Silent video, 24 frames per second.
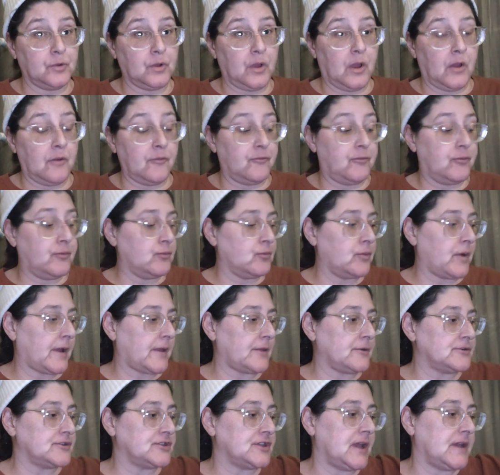of
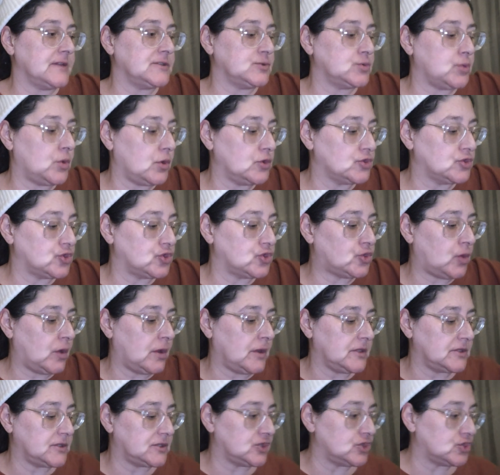regular size rolls of
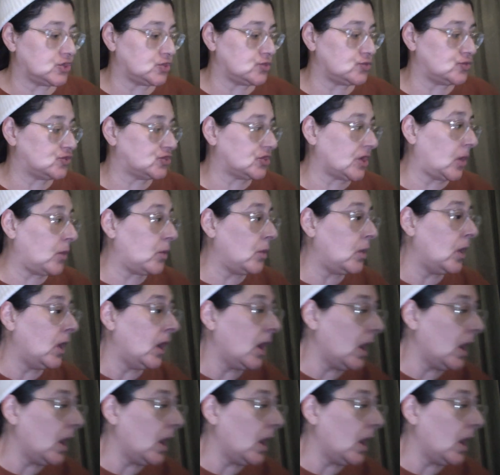toilet tissue. So